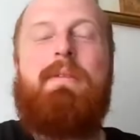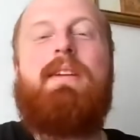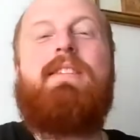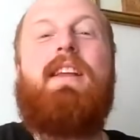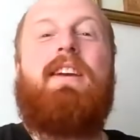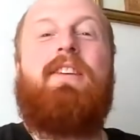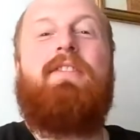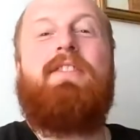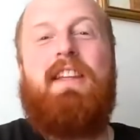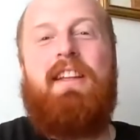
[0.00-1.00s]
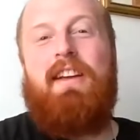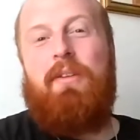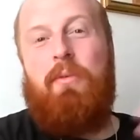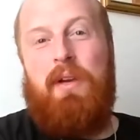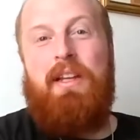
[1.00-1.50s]
Because like, obviously,
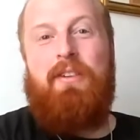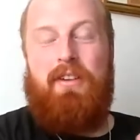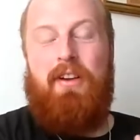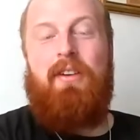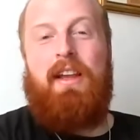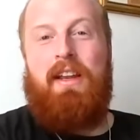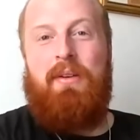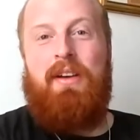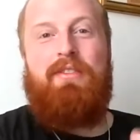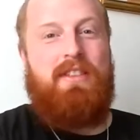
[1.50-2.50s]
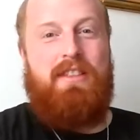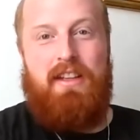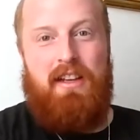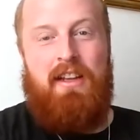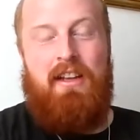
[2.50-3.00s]
like, we're not going anywhere
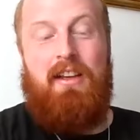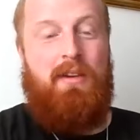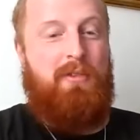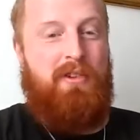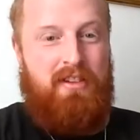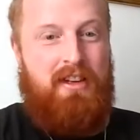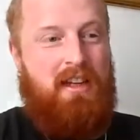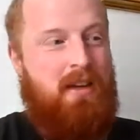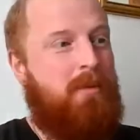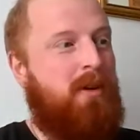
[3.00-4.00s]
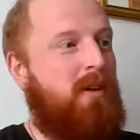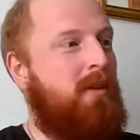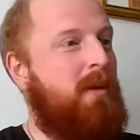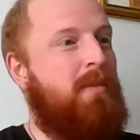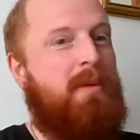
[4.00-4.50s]
physically. Like, if we're reading a book,
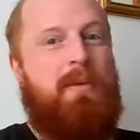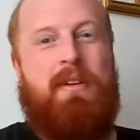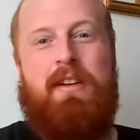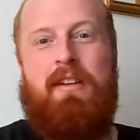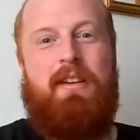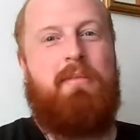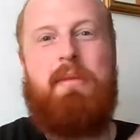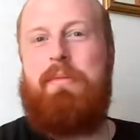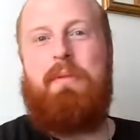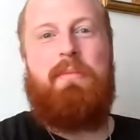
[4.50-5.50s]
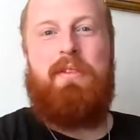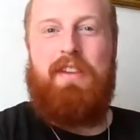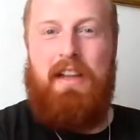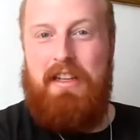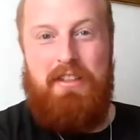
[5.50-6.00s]
maybe we're
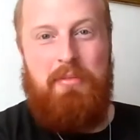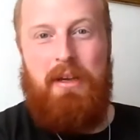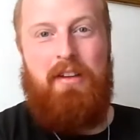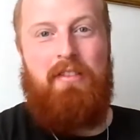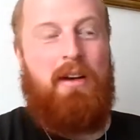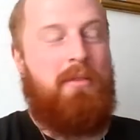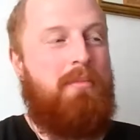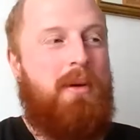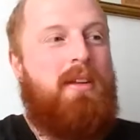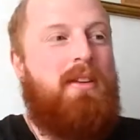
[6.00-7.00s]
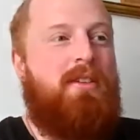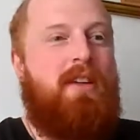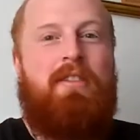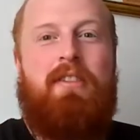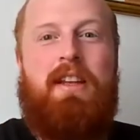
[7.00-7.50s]
moving a little bit around, but
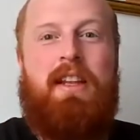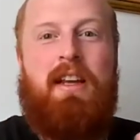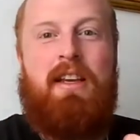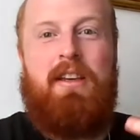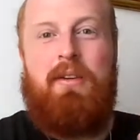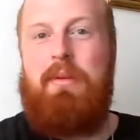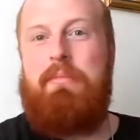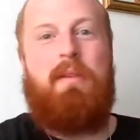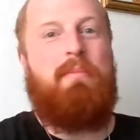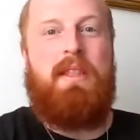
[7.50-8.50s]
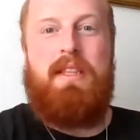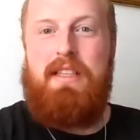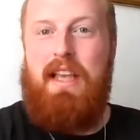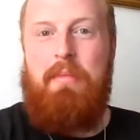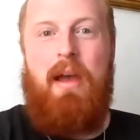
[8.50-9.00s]
generally, like, we might be in the
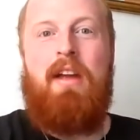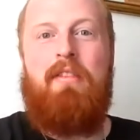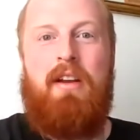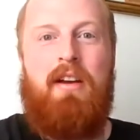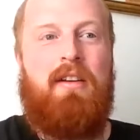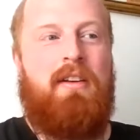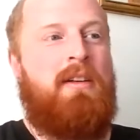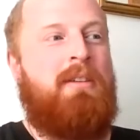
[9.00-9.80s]
same area